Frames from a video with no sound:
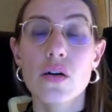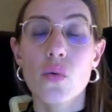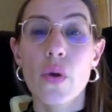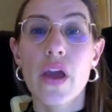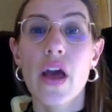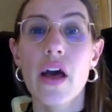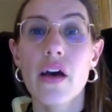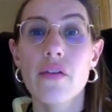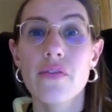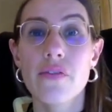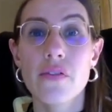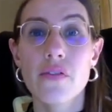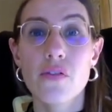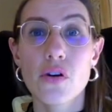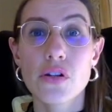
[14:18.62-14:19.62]
we have,
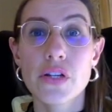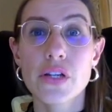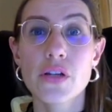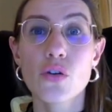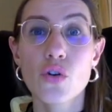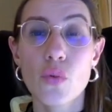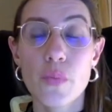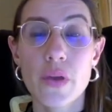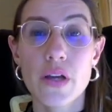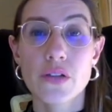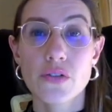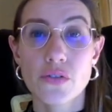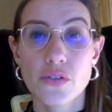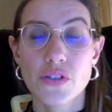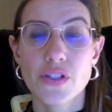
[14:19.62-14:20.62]
for the
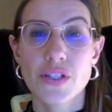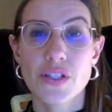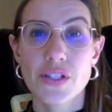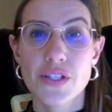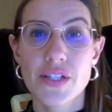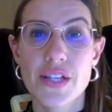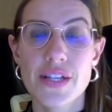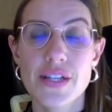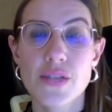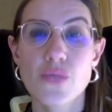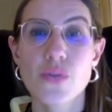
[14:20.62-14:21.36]
European Union citizens,